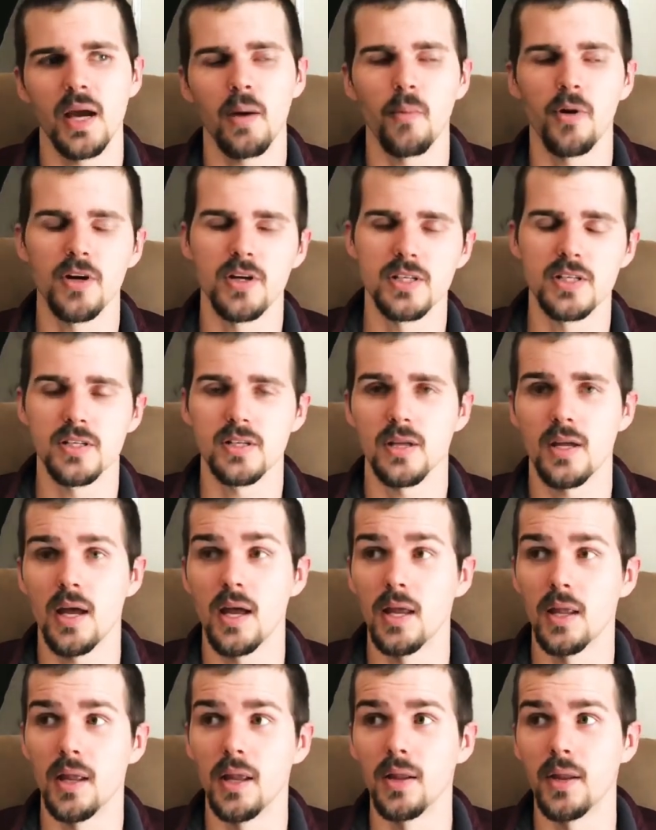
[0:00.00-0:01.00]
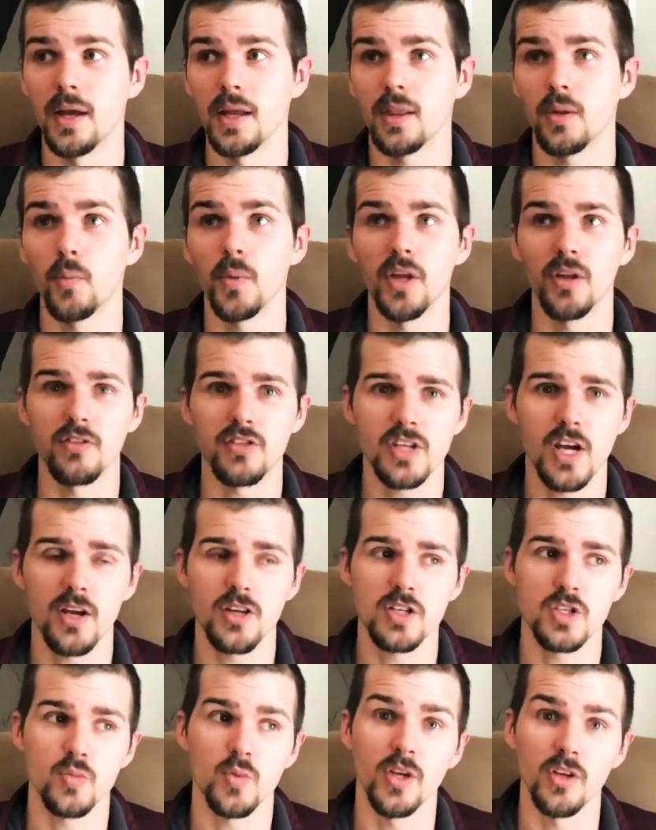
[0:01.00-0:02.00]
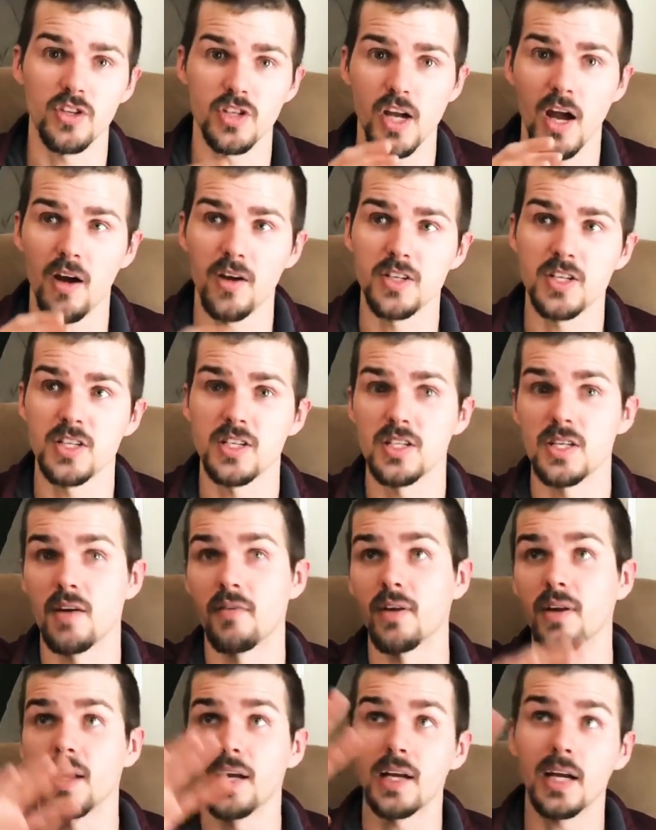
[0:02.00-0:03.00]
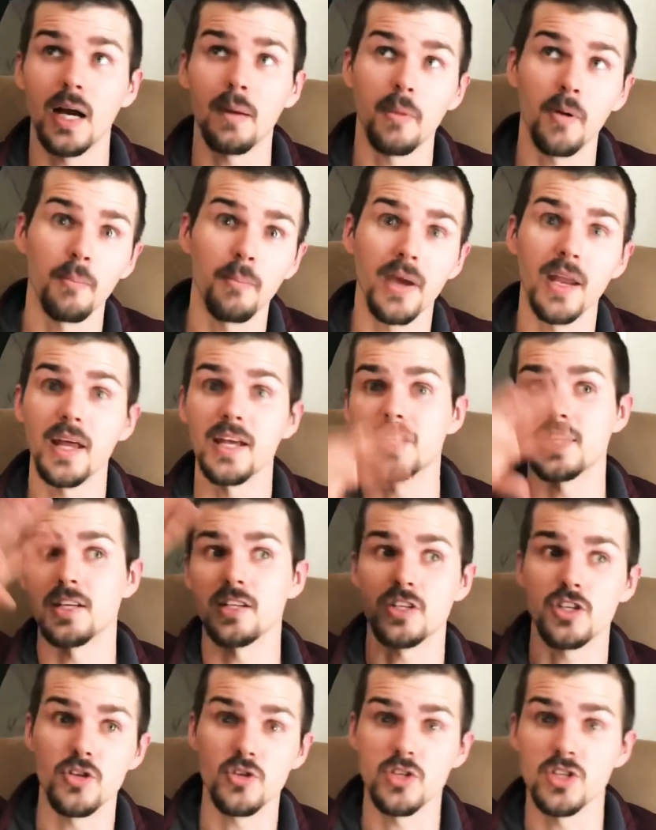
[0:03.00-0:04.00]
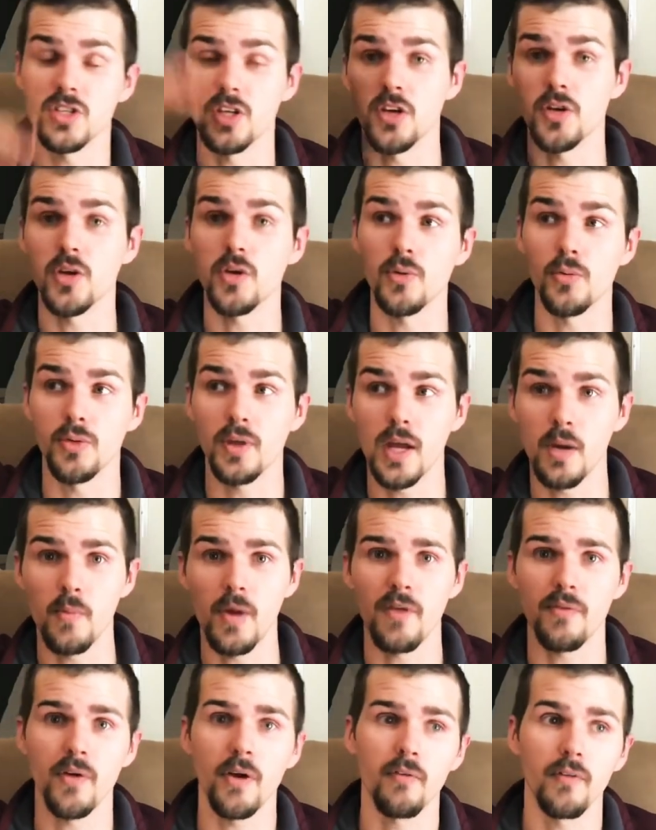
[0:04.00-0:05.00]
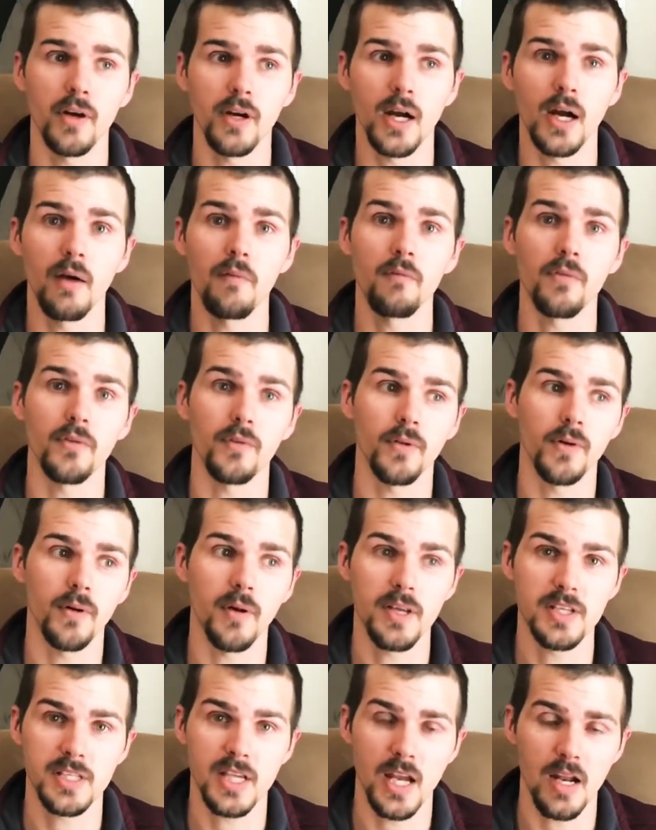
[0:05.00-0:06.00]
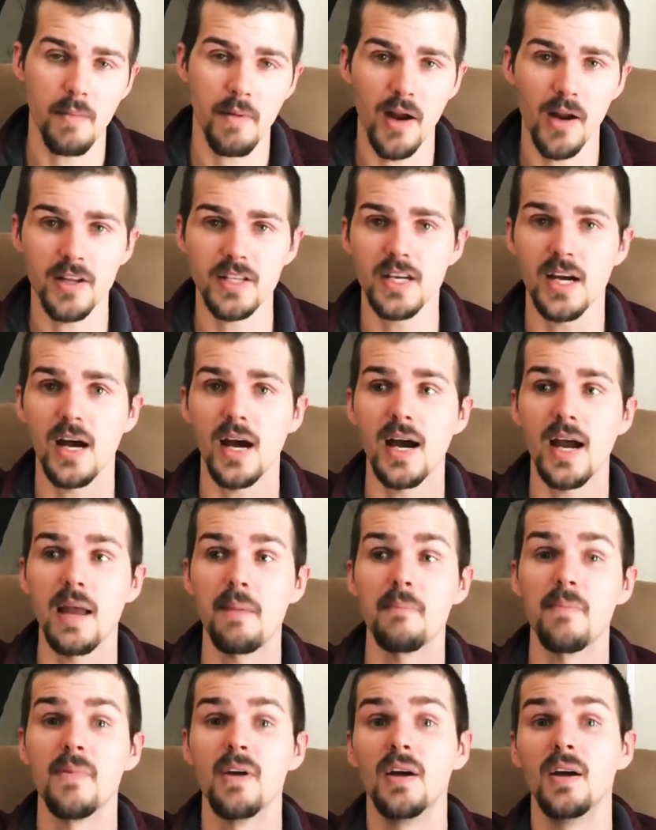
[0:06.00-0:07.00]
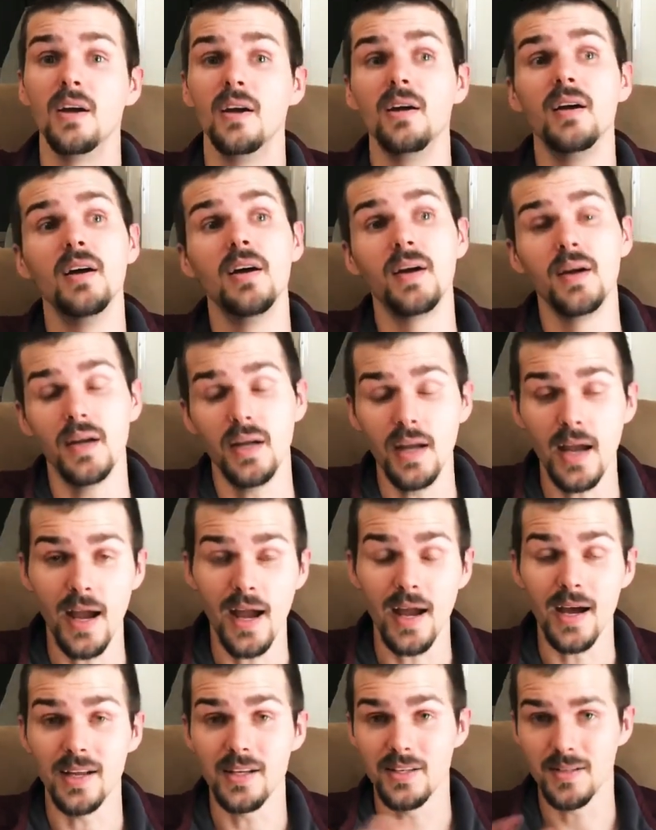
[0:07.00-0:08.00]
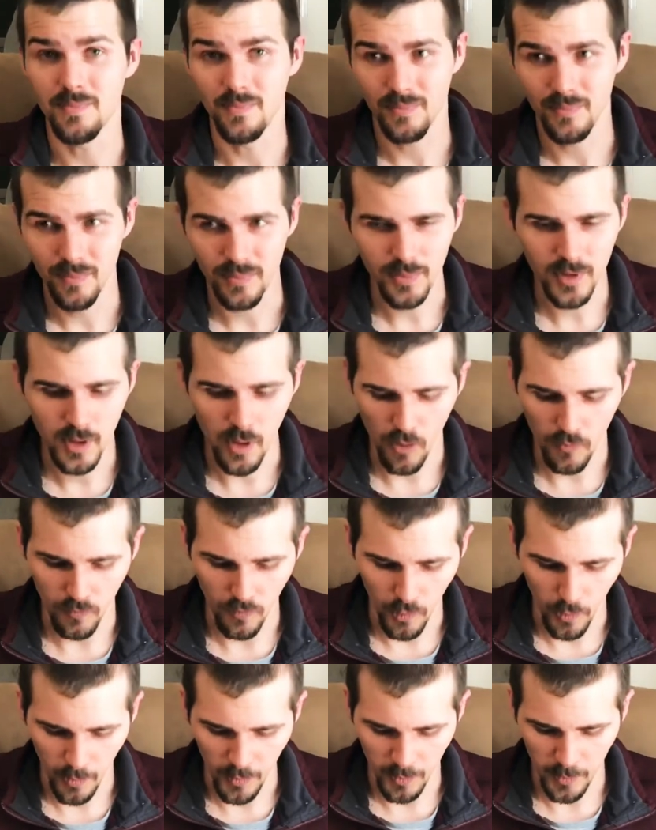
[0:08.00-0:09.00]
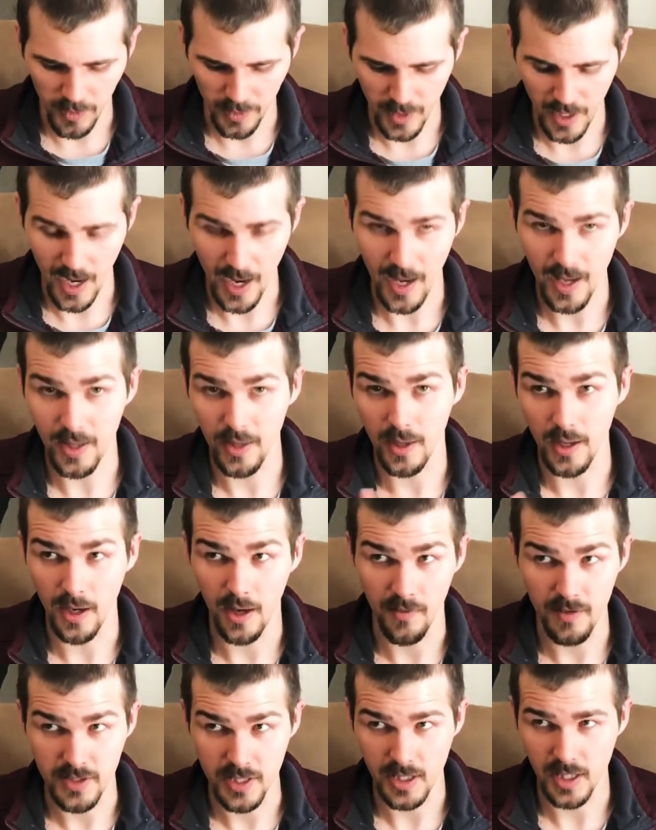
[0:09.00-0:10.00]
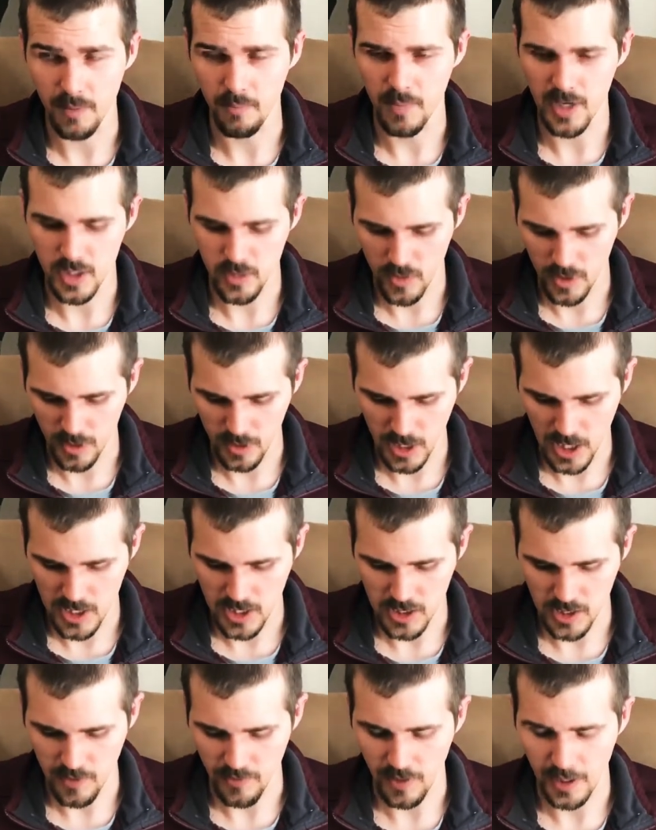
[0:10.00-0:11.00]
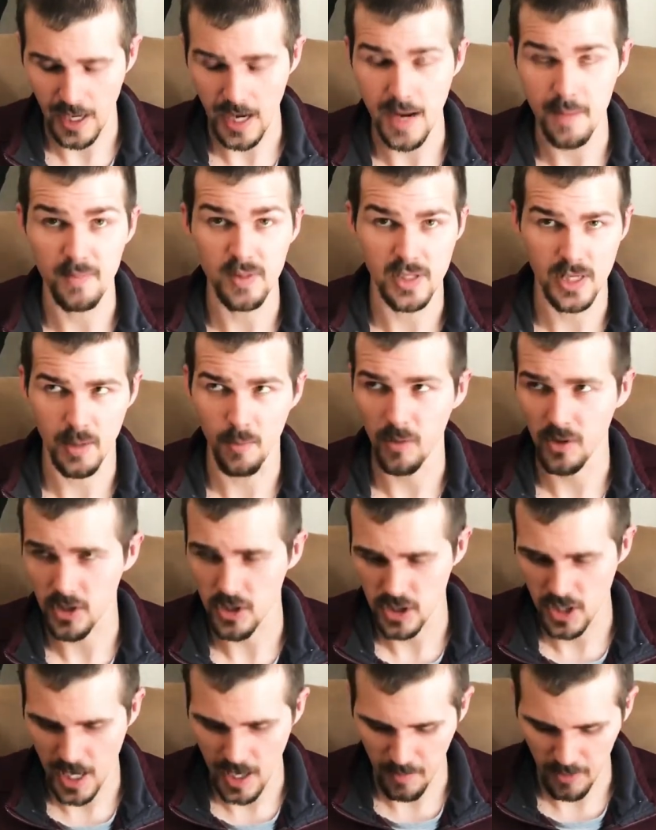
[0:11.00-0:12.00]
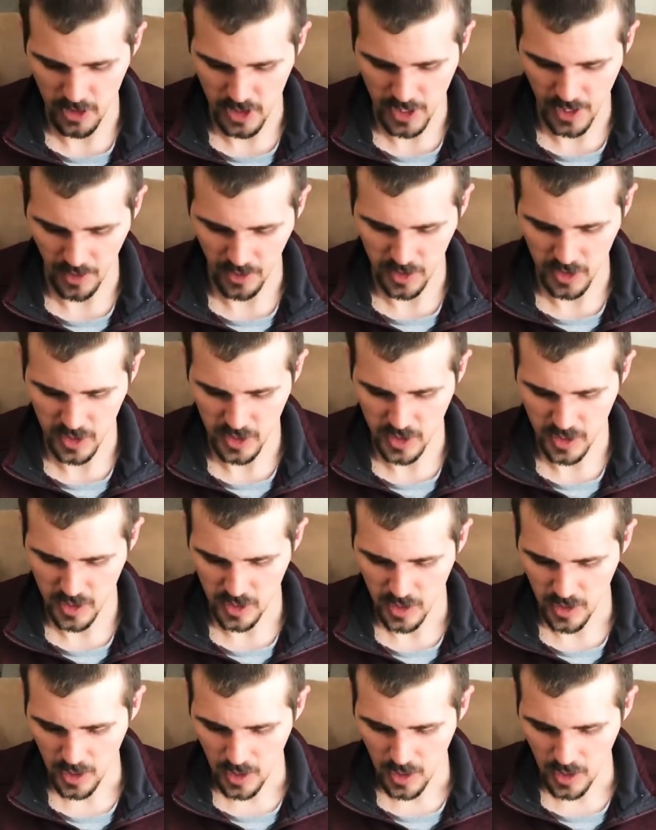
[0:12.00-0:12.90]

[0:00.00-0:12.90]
Whereas unlike the Wheel of Challenges is every like couple minutes, it chooses a new thing we have to overcome for a set amount of time and go forward with that. And they obviously can mix with tons of different games, same with the gamer challenges.